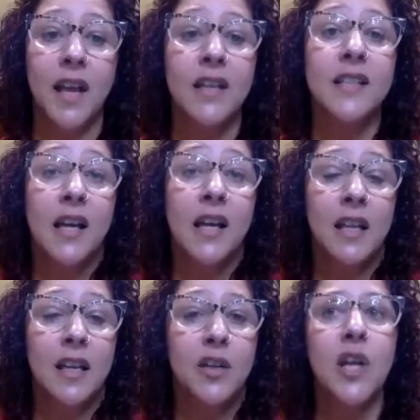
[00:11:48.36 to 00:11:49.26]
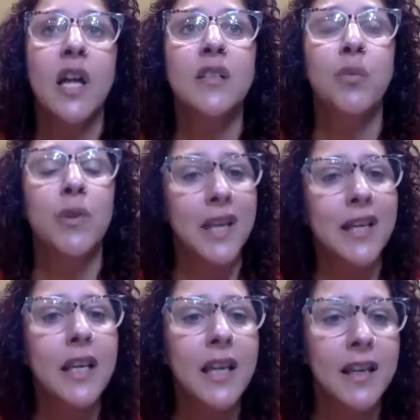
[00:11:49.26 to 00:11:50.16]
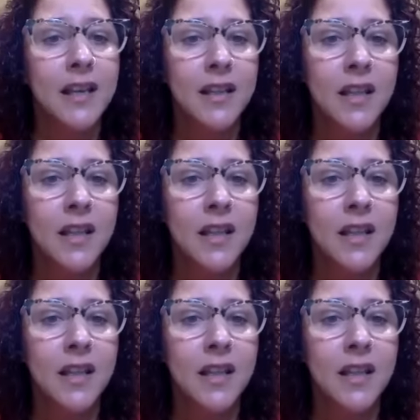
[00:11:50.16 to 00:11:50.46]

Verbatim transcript: Exactly. Because that's what they need.